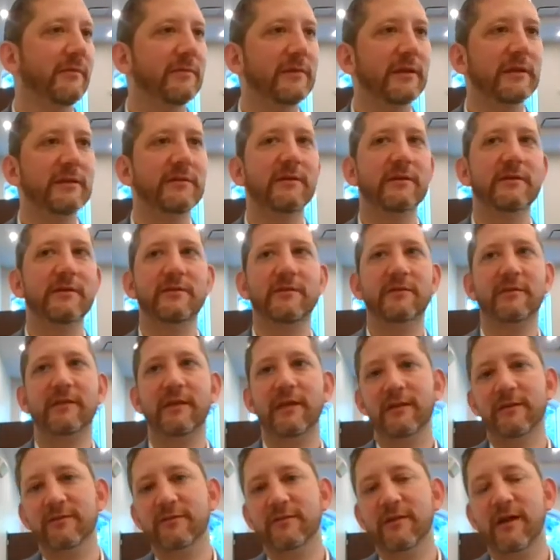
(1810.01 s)
They
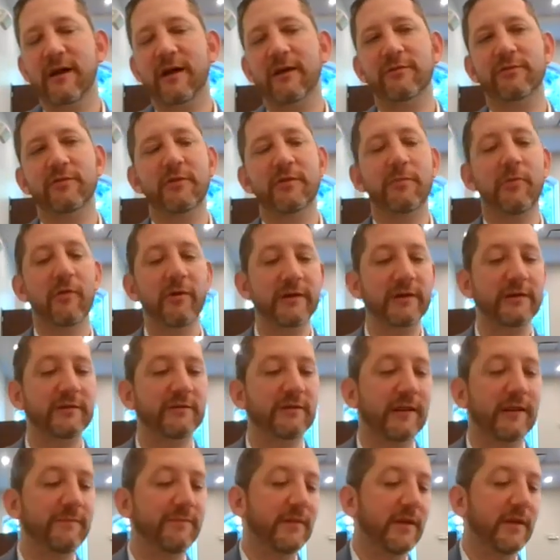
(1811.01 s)
take the style. So the point is
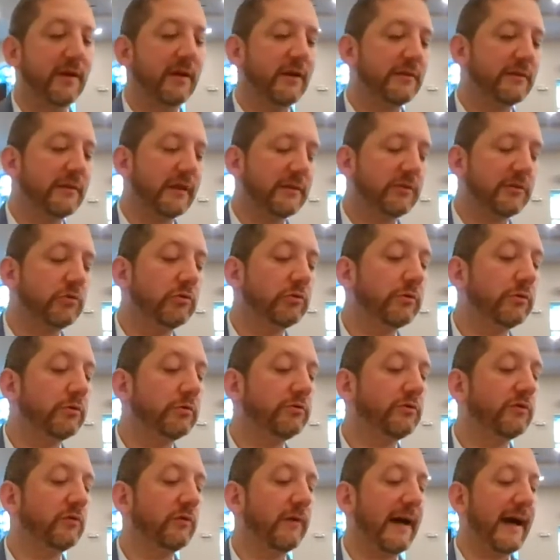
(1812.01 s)
that you
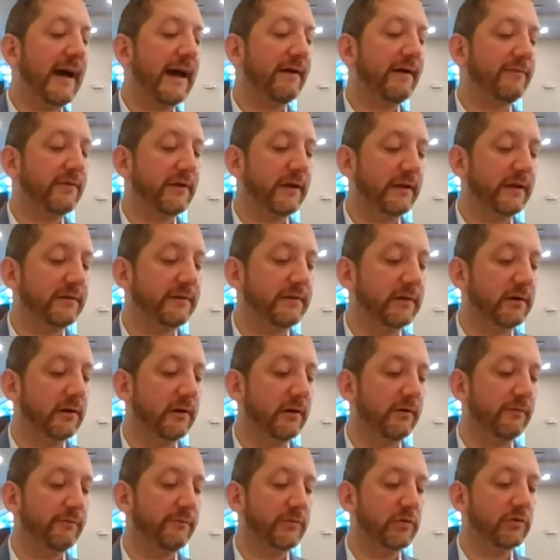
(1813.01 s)
do have an idea
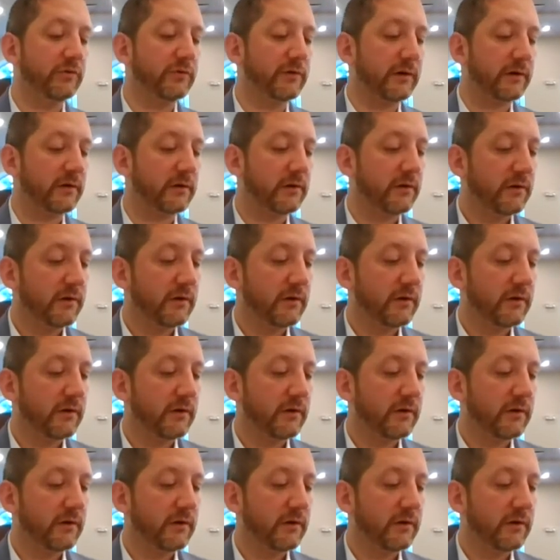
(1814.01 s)
of music,